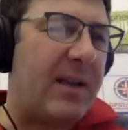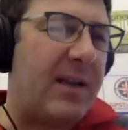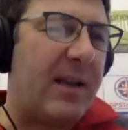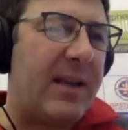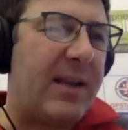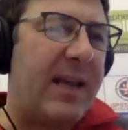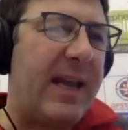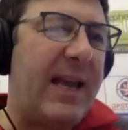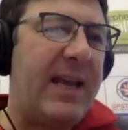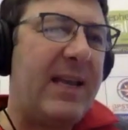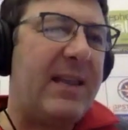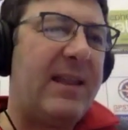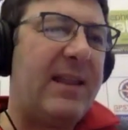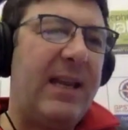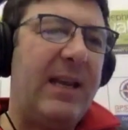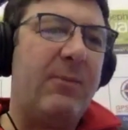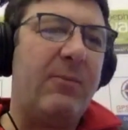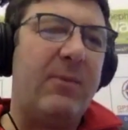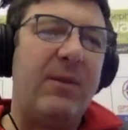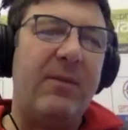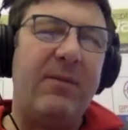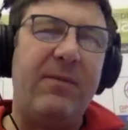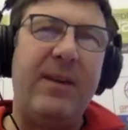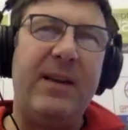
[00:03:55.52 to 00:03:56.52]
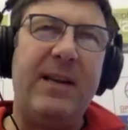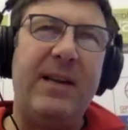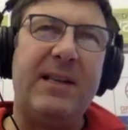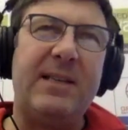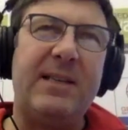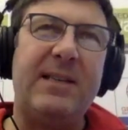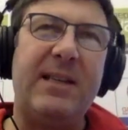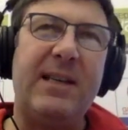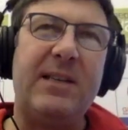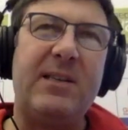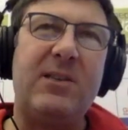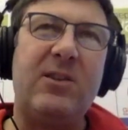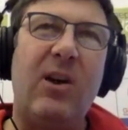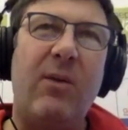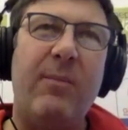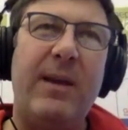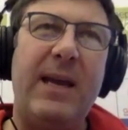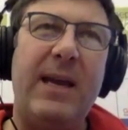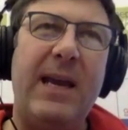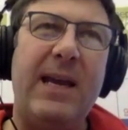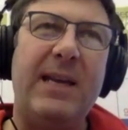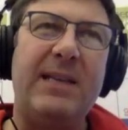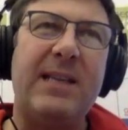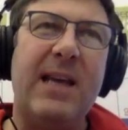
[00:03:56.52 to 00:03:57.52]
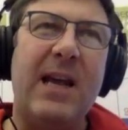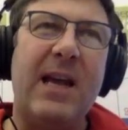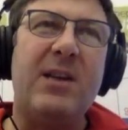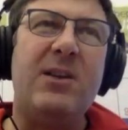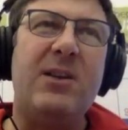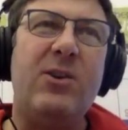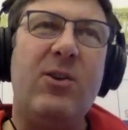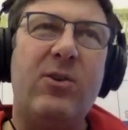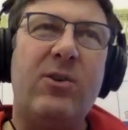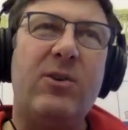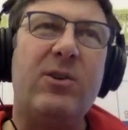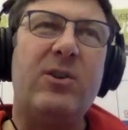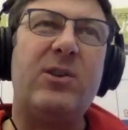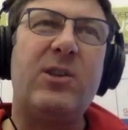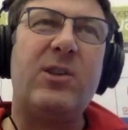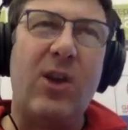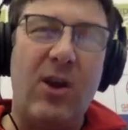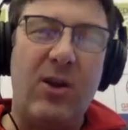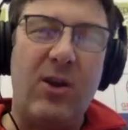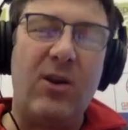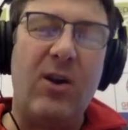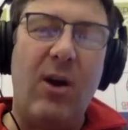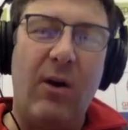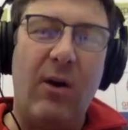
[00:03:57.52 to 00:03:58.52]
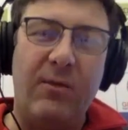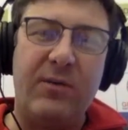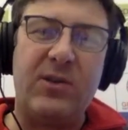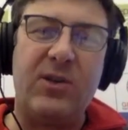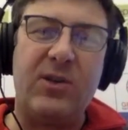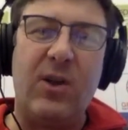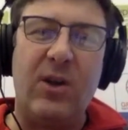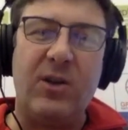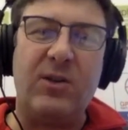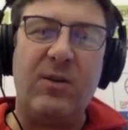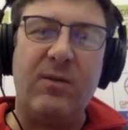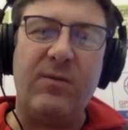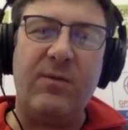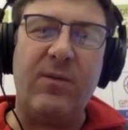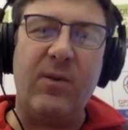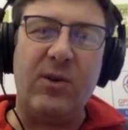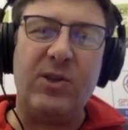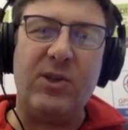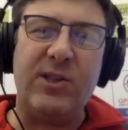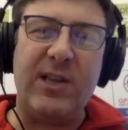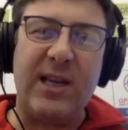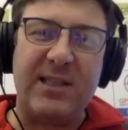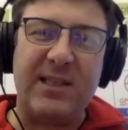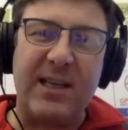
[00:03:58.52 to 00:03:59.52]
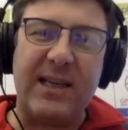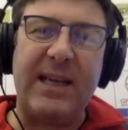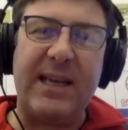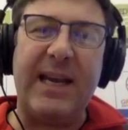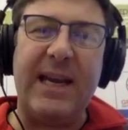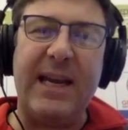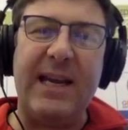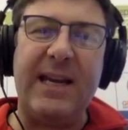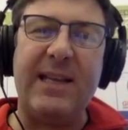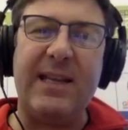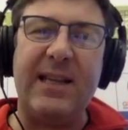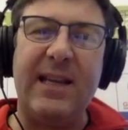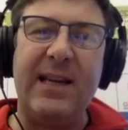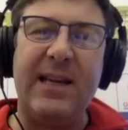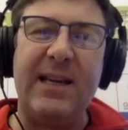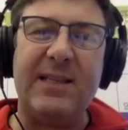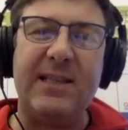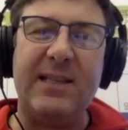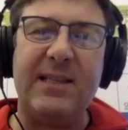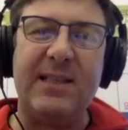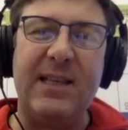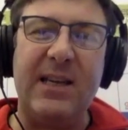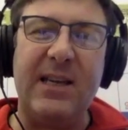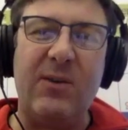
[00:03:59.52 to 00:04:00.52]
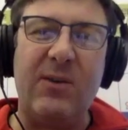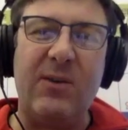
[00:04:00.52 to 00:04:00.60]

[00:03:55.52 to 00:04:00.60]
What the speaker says: key thing with the Fenix 6, Tom, is you can turn off certain functions. That's the key thing, isn't it,